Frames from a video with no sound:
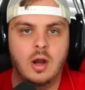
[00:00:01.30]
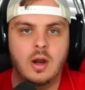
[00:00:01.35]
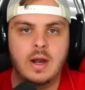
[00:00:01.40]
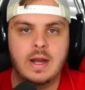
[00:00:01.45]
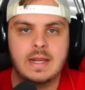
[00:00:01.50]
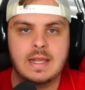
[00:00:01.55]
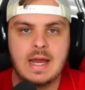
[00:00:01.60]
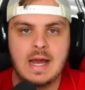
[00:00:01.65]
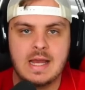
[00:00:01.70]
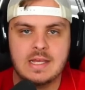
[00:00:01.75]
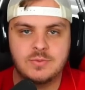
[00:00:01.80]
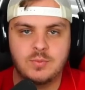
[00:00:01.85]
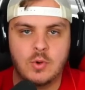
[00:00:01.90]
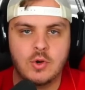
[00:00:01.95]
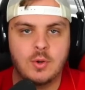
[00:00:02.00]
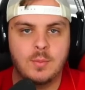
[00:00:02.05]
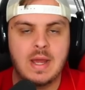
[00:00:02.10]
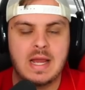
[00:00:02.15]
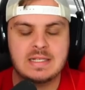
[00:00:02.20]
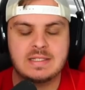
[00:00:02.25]
right, guys,
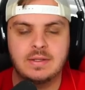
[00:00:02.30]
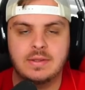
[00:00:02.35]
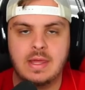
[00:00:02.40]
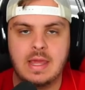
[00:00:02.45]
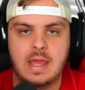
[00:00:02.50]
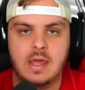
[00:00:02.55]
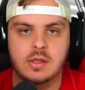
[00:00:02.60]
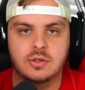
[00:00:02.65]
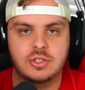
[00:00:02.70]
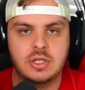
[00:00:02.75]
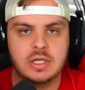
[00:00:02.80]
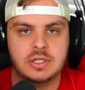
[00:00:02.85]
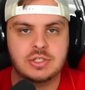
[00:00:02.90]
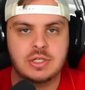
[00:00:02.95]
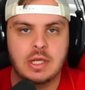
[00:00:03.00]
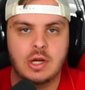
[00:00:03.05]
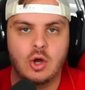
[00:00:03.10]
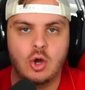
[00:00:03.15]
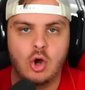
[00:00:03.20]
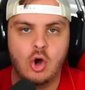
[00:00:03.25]
welcome back to the ALGS
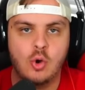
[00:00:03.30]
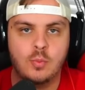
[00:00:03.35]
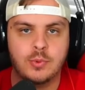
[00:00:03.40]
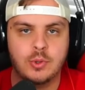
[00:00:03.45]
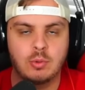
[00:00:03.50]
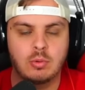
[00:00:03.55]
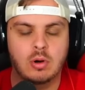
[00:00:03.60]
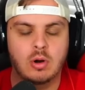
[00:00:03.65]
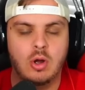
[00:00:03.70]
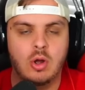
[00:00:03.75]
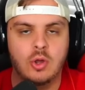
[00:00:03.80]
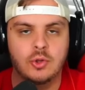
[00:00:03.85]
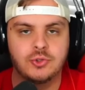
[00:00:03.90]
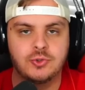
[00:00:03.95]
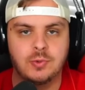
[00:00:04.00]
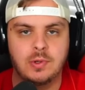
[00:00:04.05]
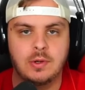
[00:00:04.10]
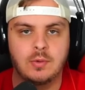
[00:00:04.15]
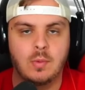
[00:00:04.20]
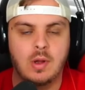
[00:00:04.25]
channel. Hope you are all
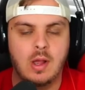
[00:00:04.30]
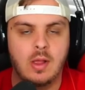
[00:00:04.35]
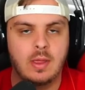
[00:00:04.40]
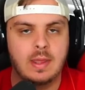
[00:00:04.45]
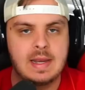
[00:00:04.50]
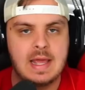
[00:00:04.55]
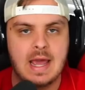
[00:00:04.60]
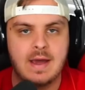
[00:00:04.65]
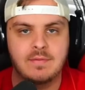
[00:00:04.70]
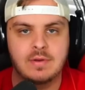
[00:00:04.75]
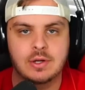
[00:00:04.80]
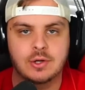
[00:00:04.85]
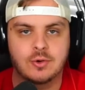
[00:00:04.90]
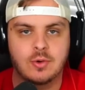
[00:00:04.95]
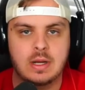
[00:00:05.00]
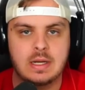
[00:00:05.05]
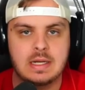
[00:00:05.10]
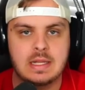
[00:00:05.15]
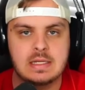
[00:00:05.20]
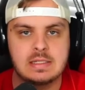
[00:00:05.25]
doing well and having a
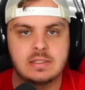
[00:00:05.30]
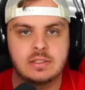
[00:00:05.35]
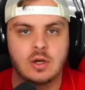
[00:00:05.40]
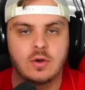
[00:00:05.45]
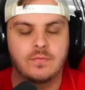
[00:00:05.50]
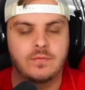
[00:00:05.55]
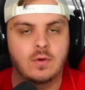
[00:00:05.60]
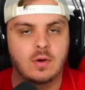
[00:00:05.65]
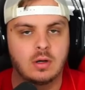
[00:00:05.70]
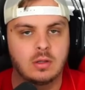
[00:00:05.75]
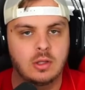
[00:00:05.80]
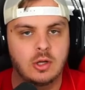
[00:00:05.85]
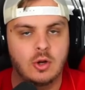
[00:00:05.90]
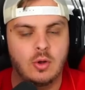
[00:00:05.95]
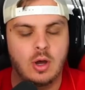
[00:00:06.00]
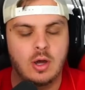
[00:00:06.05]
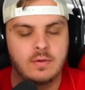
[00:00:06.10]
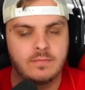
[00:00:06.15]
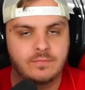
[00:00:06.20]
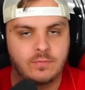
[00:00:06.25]
great day so far. A
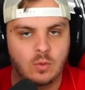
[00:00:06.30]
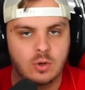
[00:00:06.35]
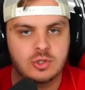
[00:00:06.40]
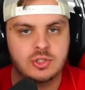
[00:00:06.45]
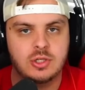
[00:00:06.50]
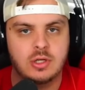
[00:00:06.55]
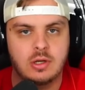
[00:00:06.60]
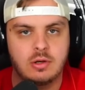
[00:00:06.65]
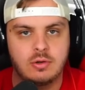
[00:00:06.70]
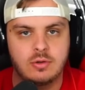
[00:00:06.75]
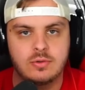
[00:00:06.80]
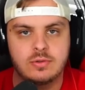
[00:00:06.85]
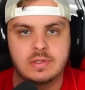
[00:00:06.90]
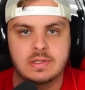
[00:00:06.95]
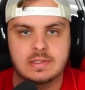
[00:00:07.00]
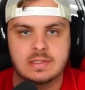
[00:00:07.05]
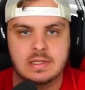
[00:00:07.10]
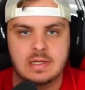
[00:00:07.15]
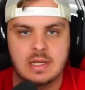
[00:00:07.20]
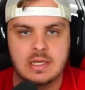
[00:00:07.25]
little unfortunate news
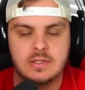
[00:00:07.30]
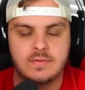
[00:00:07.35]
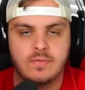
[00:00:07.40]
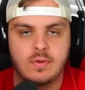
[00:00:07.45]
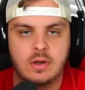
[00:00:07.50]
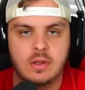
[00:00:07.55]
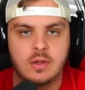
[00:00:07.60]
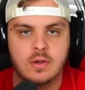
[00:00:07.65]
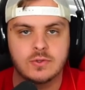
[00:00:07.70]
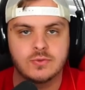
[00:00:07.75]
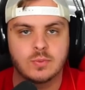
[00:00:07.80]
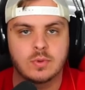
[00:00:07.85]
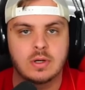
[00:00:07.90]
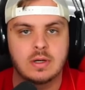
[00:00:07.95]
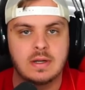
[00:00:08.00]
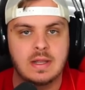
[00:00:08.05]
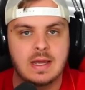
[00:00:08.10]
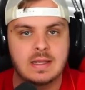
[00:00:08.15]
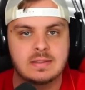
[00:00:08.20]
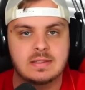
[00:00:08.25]
in today's videos. We're
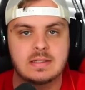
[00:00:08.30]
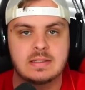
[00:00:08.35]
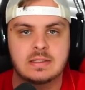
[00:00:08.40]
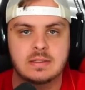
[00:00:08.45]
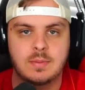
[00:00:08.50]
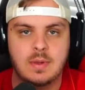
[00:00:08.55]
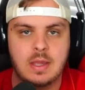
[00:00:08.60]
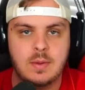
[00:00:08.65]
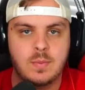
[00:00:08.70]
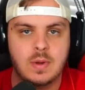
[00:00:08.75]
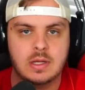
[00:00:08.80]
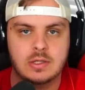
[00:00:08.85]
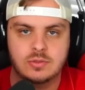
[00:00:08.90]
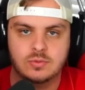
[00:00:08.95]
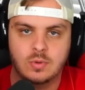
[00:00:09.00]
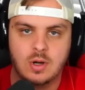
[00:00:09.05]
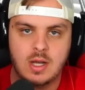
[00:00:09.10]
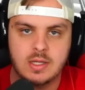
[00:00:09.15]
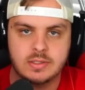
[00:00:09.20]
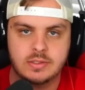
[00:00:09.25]
announcing some Apex
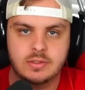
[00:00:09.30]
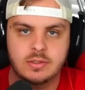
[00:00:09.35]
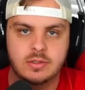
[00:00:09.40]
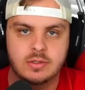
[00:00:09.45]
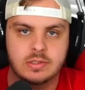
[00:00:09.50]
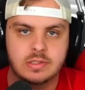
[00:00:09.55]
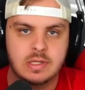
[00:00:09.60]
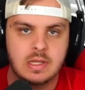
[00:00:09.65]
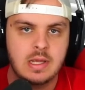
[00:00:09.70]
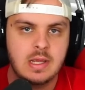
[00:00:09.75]
rosters